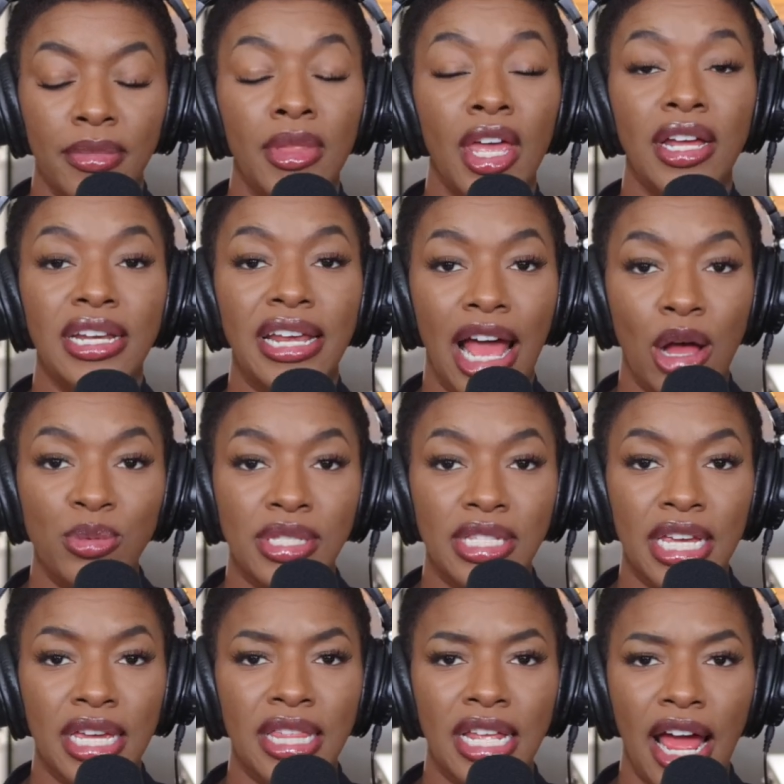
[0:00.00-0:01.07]

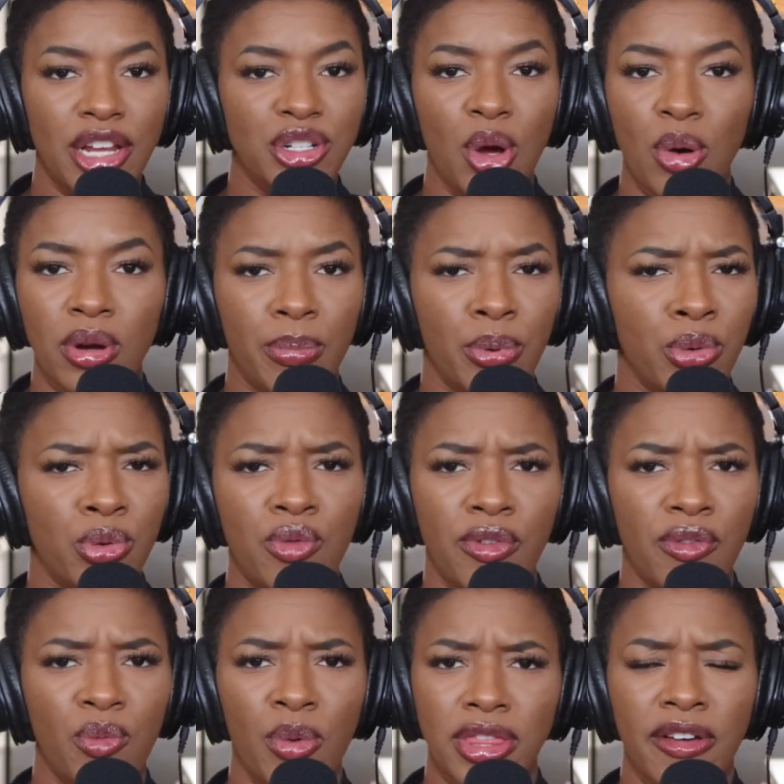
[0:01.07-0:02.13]
announcing that I don't approve
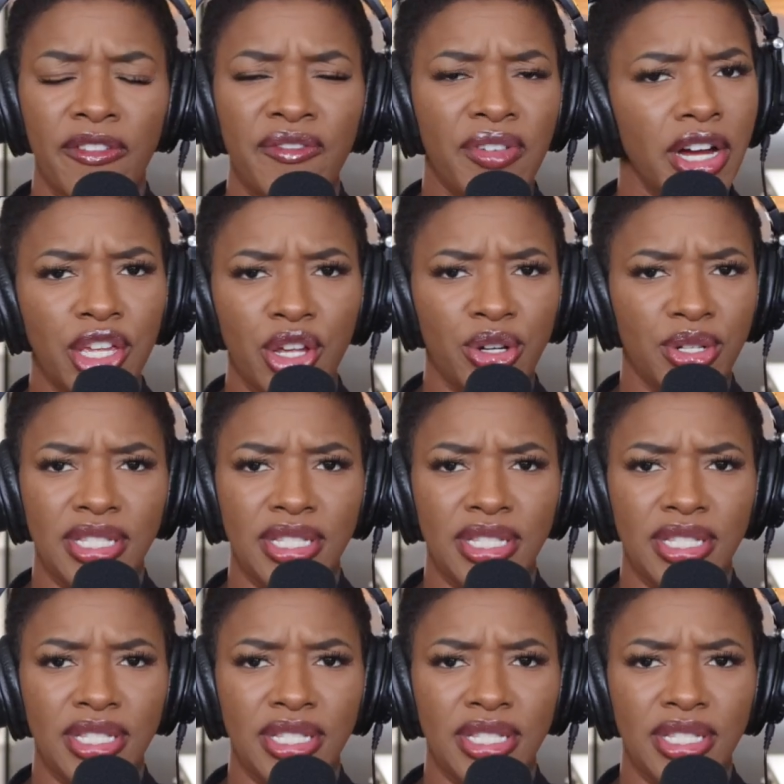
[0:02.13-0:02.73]
of what the fuck you're